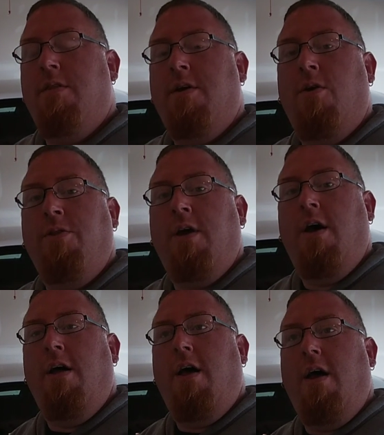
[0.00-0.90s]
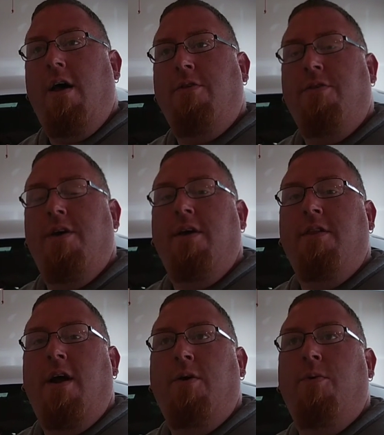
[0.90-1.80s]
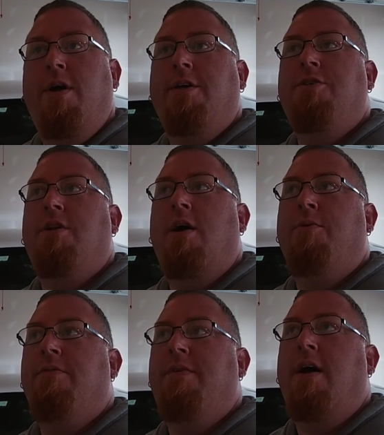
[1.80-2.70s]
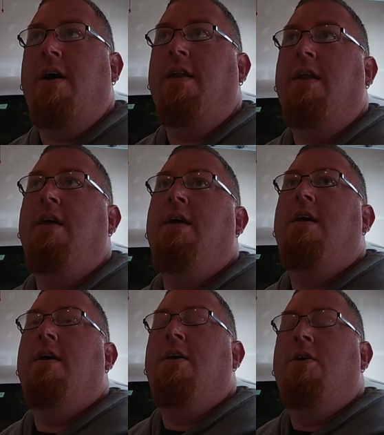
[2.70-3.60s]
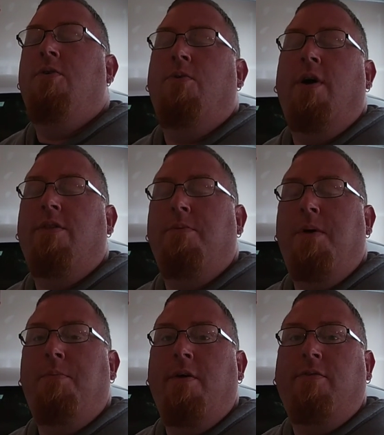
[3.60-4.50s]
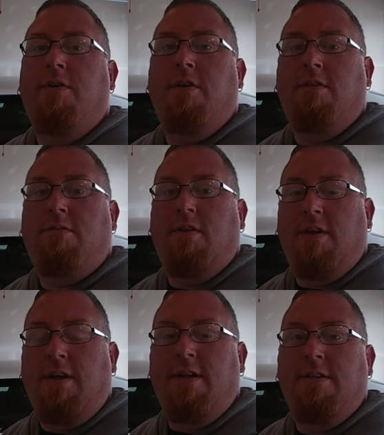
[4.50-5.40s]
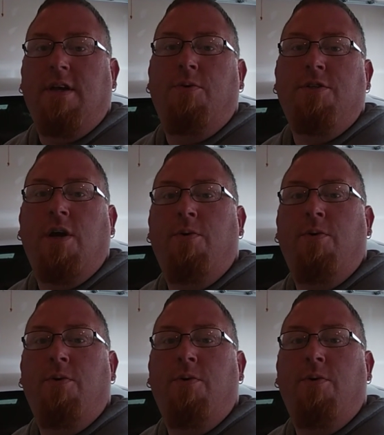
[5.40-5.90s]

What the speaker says: The only other thing that I wish that I would have done with a mid-muffler delete is I wish I